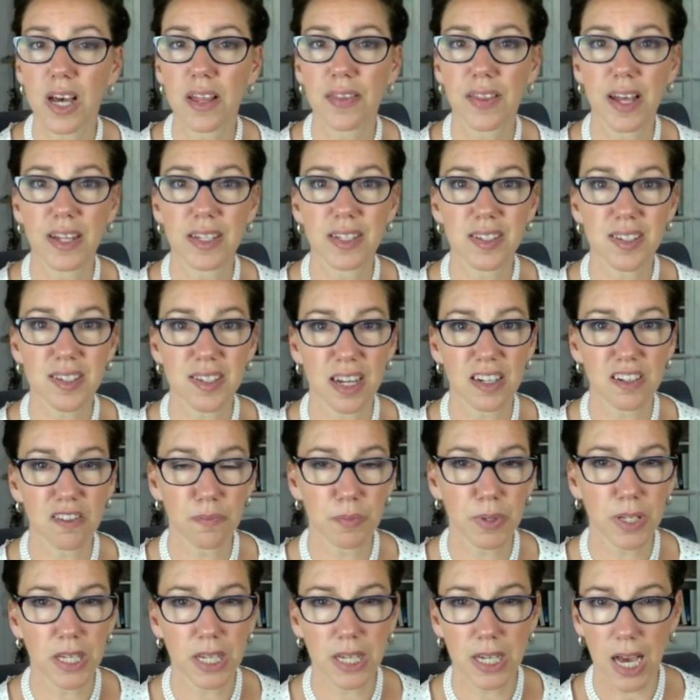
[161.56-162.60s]
that instead of
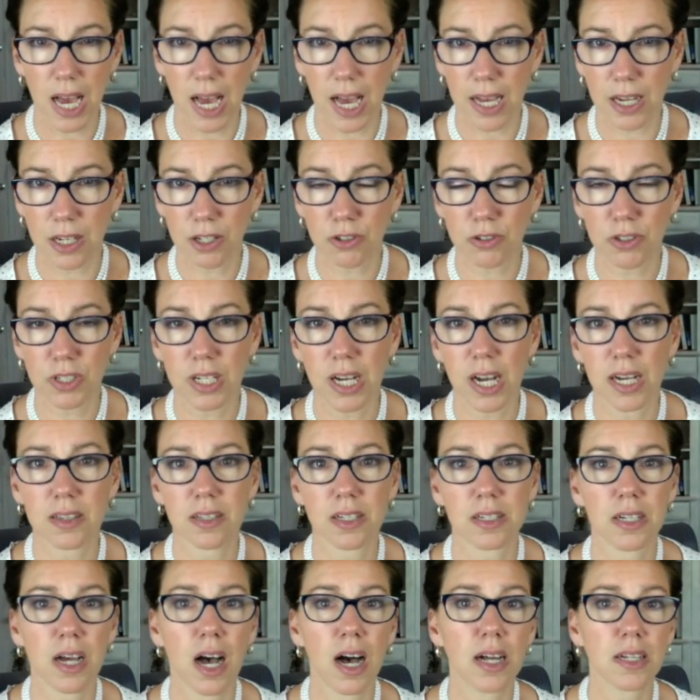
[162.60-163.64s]
being angry at
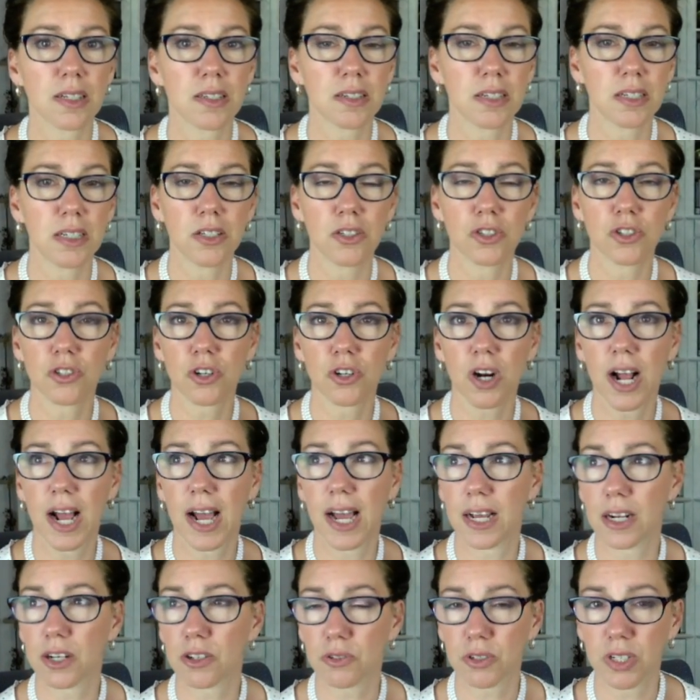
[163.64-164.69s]
the Nazis or
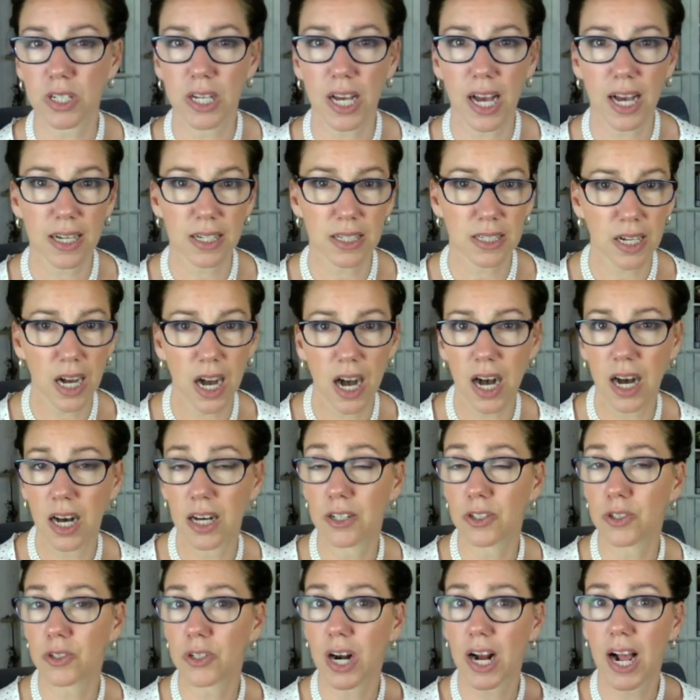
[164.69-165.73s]
angry at
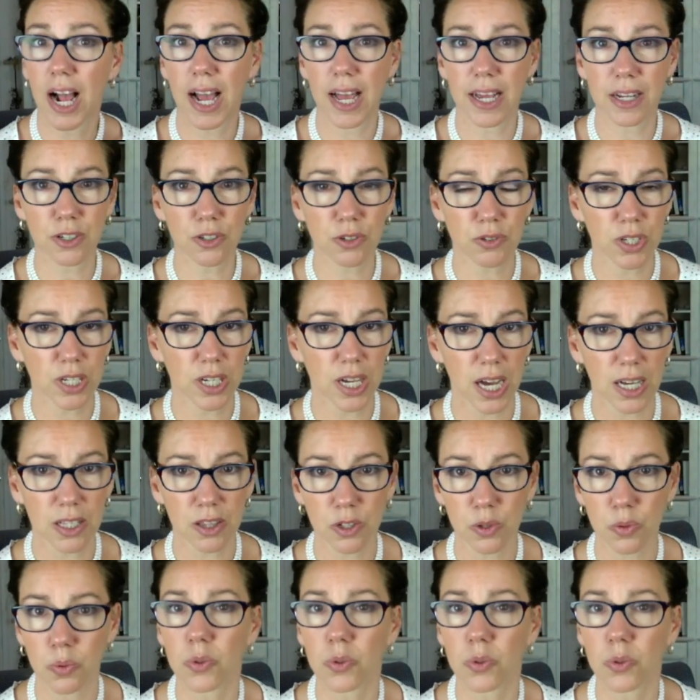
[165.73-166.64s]
God or angry at the